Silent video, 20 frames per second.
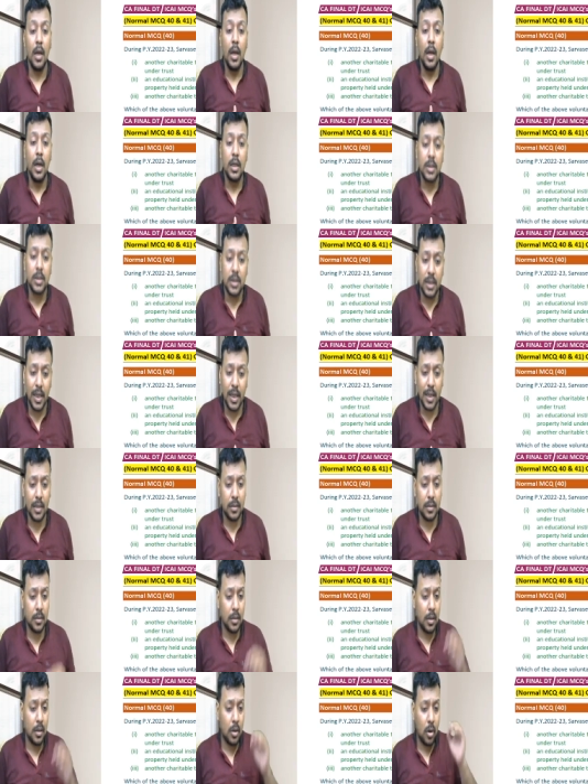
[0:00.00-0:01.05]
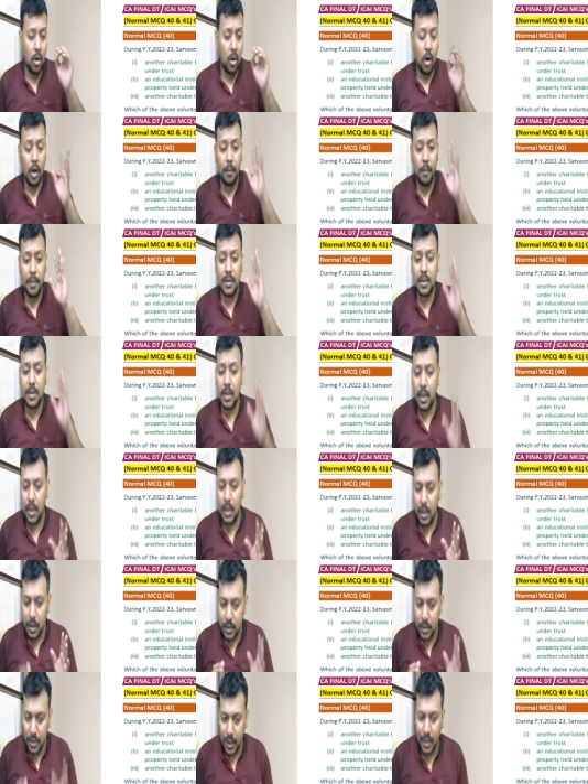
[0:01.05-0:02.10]
Sir,
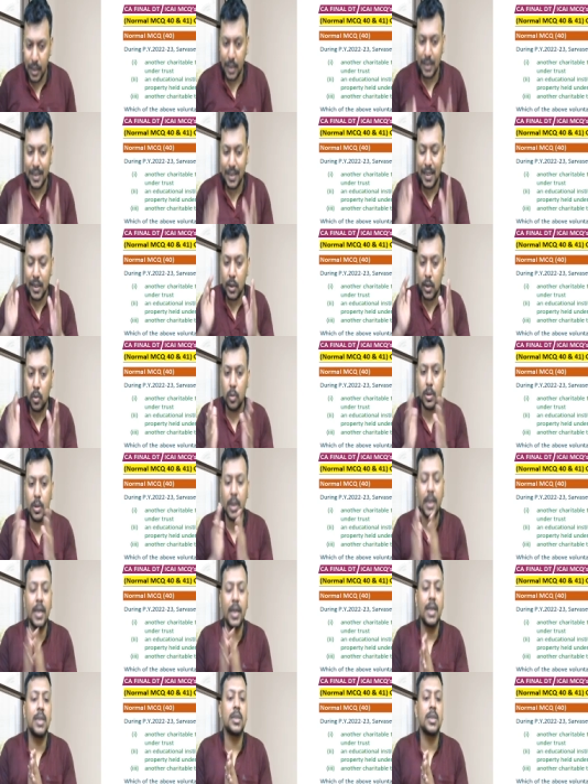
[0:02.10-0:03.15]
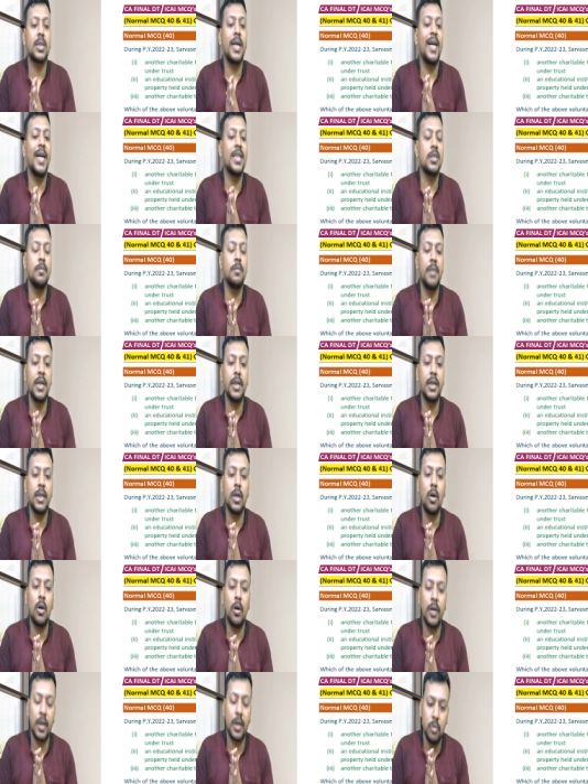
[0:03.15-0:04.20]
the donor trust has made the
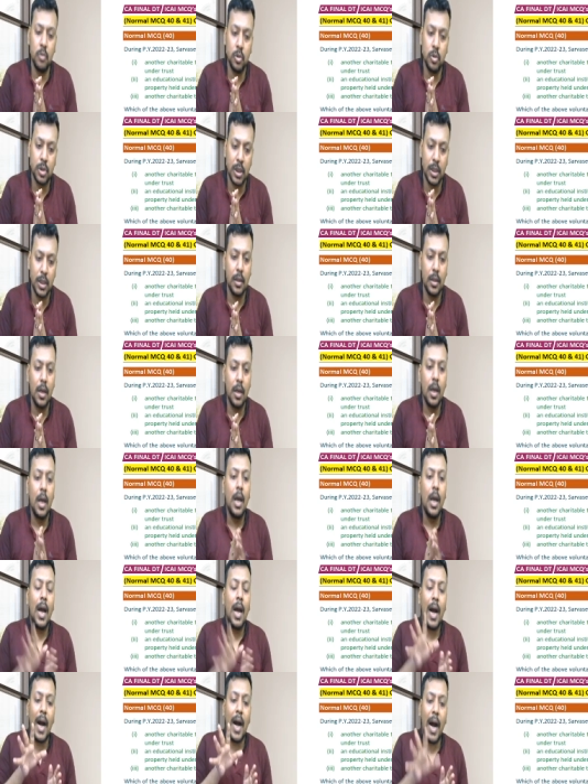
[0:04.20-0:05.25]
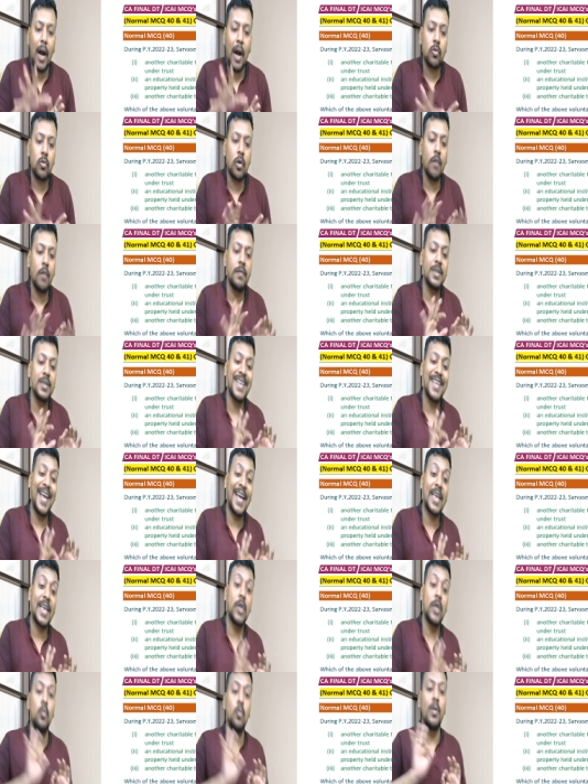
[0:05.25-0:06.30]
contribution out of its
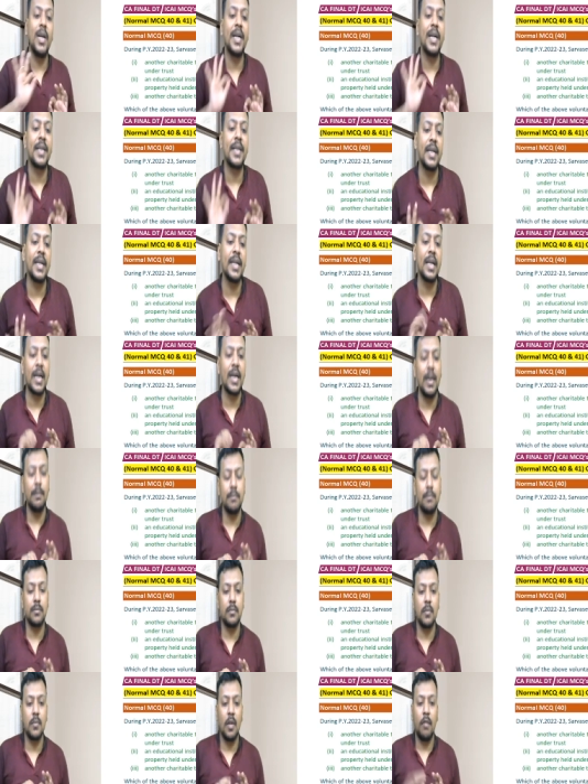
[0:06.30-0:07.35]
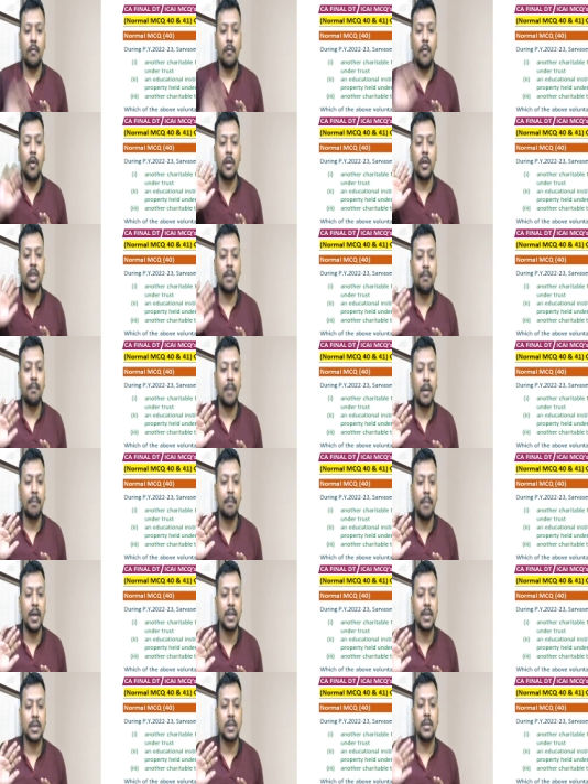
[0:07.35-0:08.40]
accumulated income for the
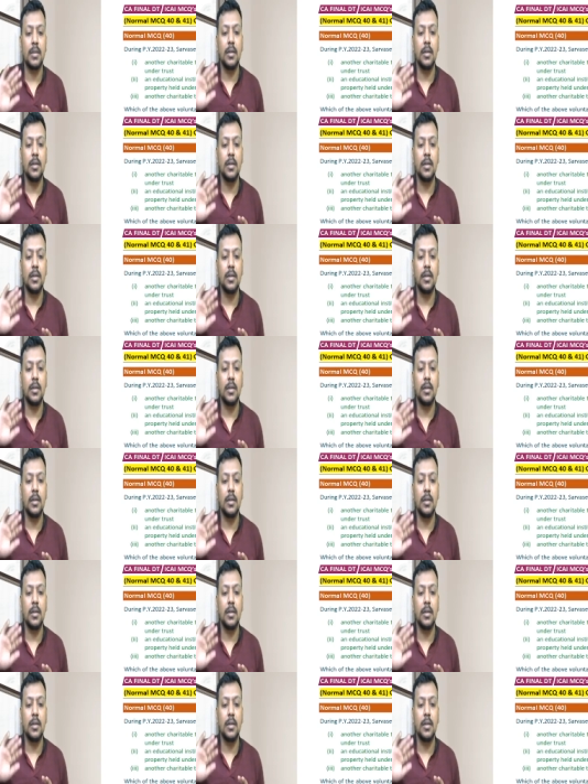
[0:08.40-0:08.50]
purpose